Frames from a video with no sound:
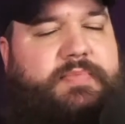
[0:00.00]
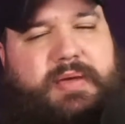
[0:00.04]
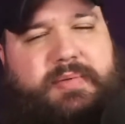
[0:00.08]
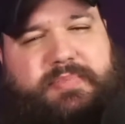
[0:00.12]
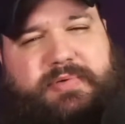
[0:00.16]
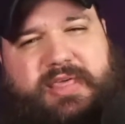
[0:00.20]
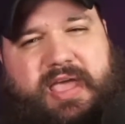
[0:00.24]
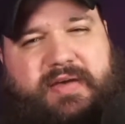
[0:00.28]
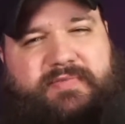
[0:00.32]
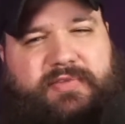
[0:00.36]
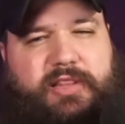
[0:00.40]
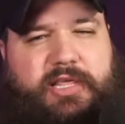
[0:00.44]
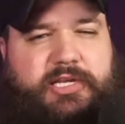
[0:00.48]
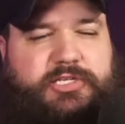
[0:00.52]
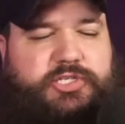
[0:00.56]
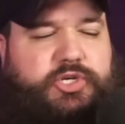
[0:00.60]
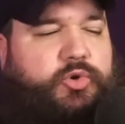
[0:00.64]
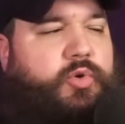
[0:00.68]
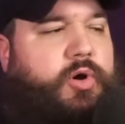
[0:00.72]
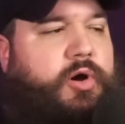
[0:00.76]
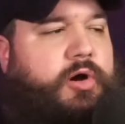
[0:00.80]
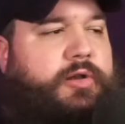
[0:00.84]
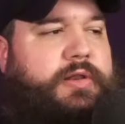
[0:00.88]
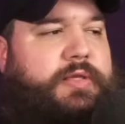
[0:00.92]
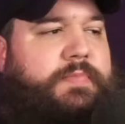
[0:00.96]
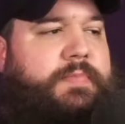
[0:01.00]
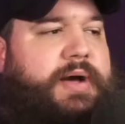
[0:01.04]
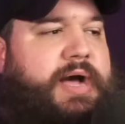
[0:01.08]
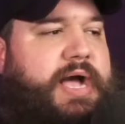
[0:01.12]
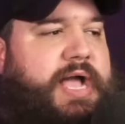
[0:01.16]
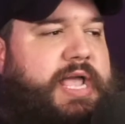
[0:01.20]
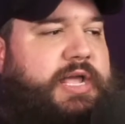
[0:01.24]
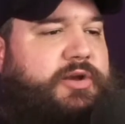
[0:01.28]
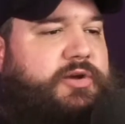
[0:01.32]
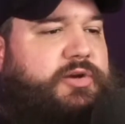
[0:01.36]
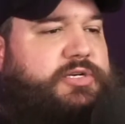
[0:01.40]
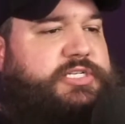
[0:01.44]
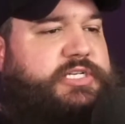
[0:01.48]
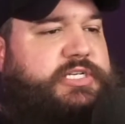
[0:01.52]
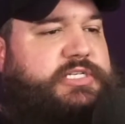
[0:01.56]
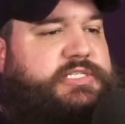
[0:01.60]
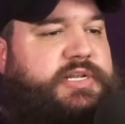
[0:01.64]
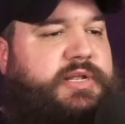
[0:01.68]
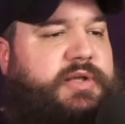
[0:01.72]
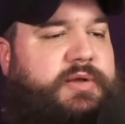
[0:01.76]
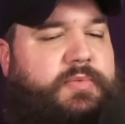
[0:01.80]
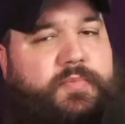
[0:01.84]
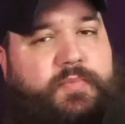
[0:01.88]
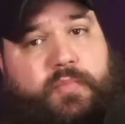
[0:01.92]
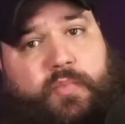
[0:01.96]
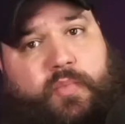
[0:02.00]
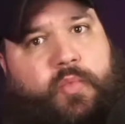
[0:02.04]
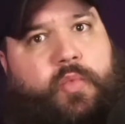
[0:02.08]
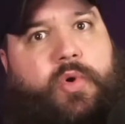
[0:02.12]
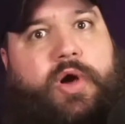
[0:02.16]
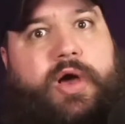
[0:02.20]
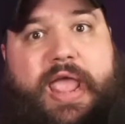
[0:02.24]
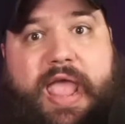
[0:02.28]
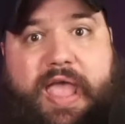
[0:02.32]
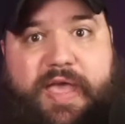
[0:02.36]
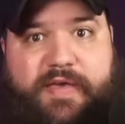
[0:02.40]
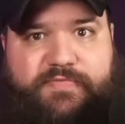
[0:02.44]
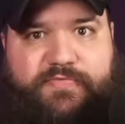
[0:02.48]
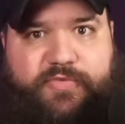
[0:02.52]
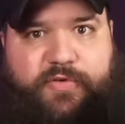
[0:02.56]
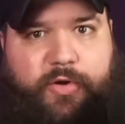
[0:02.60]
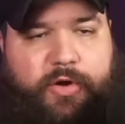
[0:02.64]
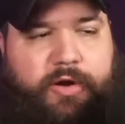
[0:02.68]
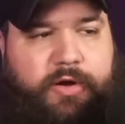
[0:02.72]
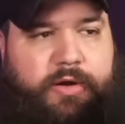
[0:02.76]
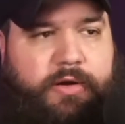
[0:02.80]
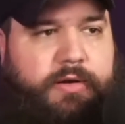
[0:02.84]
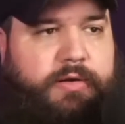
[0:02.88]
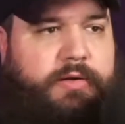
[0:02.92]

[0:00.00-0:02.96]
maybe they have a lesser quality mic or just whatever,